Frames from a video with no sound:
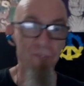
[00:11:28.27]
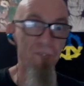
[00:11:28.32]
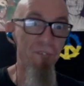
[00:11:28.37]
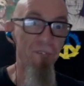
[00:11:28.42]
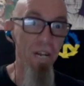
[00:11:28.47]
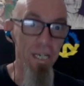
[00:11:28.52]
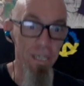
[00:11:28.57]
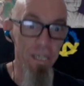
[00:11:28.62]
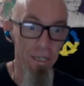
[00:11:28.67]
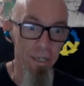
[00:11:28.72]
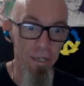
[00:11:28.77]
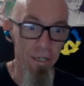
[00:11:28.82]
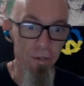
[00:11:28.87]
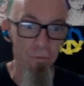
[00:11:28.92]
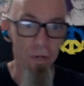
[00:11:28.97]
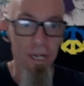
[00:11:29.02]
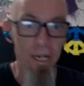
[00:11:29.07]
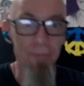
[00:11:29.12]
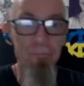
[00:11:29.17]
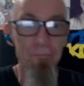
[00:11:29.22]
Fucking a lot of
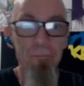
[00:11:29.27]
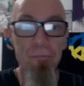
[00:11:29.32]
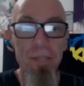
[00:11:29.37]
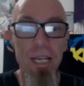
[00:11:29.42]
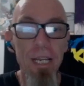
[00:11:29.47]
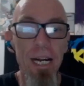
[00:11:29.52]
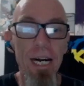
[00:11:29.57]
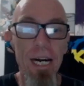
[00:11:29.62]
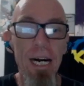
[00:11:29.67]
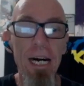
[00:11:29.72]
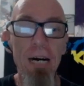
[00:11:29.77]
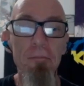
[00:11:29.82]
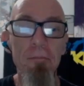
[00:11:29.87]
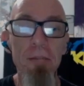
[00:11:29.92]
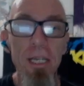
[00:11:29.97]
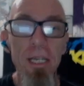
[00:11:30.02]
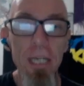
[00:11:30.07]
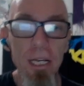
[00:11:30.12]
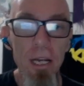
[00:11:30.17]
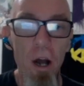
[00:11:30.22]
wine.
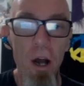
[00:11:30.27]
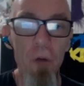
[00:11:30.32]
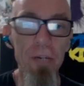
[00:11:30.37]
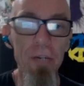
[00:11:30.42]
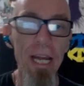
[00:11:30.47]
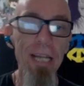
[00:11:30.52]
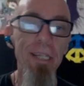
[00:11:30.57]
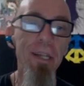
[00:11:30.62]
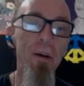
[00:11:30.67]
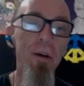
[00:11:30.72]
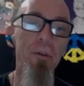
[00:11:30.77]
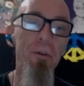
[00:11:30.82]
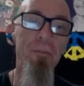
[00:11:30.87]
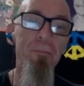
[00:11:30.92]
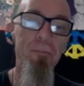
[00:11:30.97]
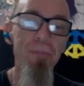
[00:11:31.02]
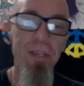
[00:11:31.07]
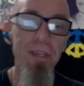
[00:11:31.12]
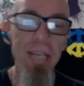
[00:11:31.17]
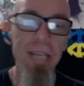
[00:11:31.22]
Okay, so
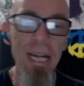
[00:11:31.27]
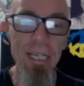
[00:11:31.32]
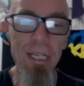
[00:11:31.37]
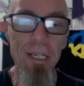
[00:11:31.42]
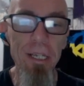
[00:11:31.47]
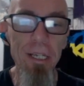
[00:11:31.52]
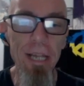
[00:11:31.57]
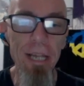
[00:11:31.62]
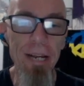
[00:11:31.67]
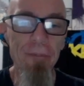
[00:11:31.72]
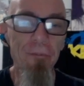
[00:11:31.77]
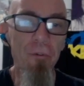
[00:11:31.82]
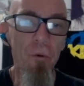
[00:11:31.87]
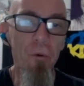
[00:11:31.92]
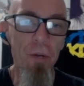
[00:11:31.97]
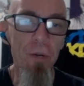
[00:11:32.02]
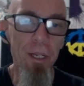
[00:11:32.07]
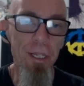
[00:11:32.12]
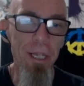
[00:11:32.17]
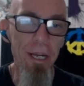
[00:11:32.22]
that's like
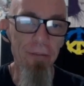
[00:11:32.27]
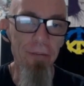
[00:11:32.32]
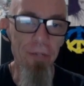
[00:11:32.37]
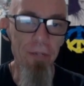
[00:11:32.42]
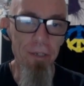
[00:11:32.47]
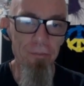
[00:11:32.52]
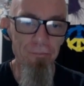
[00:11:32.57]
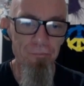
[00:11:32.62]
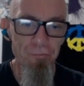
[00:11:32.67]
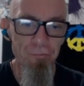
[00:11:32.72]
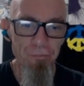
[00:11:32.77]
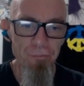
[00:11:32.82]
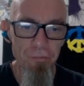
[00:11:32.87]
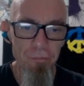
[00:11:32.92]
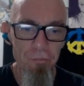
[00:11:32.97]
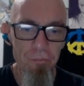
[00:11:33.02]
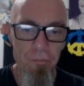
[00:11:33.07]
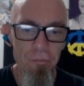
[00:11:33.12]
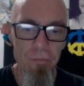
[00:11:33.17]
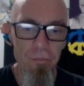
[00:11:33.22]
4 to 7.
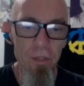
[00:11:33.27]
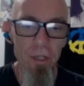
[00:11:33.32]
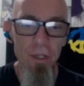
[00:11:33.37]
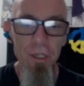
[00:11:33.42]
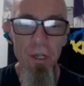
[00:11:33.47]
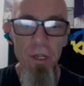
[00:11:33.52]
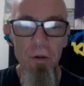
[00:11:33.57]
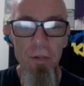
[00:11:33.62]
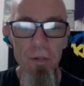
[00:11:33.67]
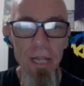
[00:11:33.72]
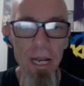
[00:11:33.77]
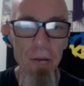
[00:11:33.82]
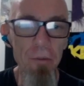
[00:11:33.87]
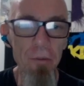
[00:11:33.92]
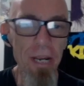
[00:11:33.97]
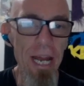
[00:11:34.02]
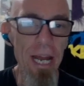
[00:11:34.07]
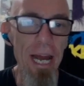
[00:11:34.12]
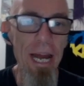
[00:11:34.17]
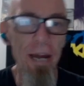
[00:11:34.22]
So there
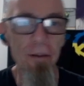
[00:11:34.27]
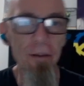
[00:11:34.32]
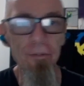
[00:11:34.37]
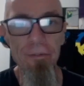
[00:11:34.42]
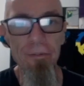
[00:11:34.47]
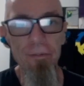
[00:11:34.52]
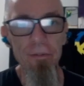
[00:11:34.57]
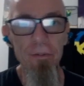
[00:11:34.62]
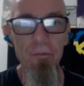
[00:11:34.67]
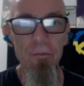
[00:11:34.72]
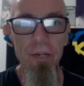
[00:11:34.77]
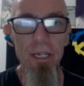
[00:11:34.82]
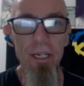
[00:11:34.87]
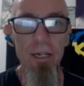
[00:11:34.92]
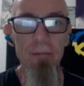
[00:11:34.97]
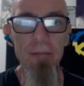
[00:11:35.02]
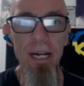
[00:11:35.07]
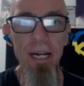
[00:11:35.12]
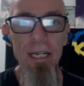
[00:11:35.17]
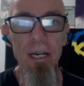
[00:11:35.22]
we
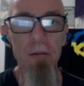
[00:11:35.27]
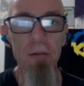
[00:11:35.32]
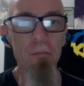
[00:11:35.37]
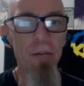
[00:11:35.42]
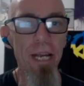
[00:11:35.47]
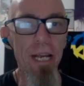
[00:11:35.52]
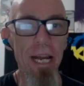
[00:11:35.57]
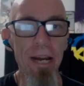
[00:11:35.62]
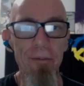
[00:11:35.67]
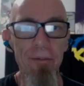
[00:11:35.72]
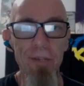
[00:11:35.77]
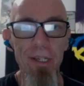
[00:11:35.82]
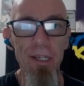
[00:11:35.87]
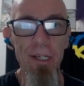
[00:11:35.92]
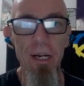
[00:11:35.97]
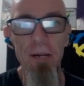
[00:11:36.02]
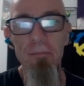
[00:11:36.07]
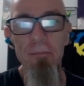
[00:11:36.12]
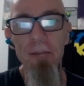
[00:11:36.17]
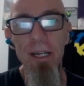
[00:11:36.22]
come back up, we have
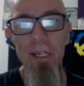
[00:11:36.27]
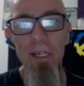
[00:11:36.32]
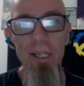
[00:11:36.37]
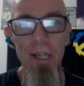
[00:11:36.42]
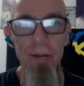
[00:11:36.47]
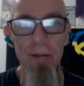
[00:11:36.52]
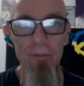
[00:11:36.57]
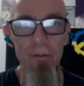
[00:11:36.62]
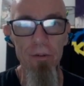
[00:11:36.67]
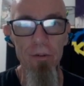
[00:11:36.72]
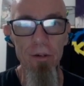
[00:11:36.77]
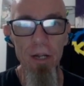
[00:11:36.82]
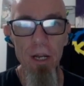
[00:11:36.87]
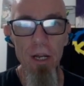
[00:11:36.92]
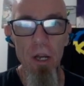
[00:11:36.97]
some and several.